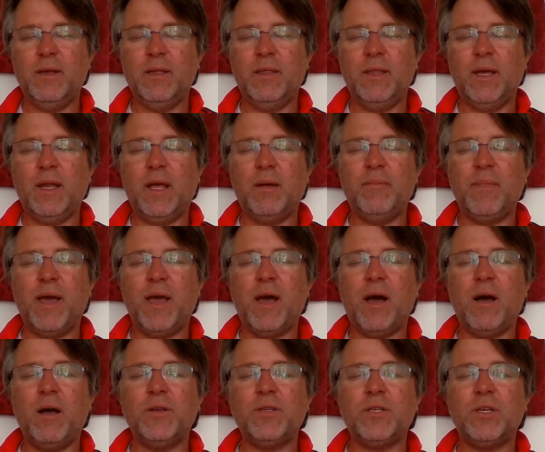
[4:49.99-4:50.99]
Then I may
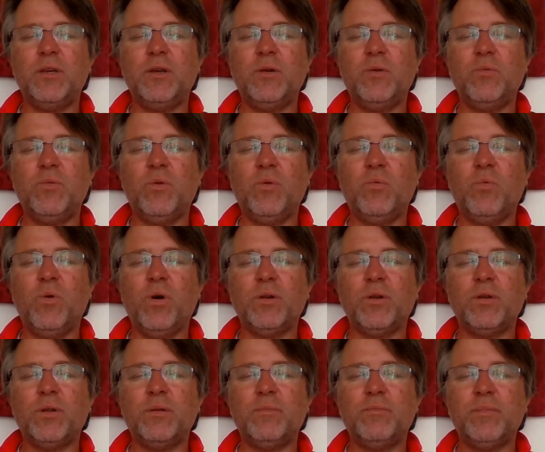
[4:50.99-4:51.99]
ask you, well,
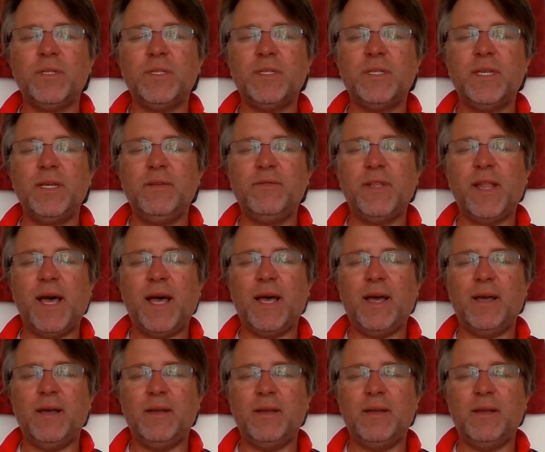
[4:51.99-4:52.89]
what perceives that?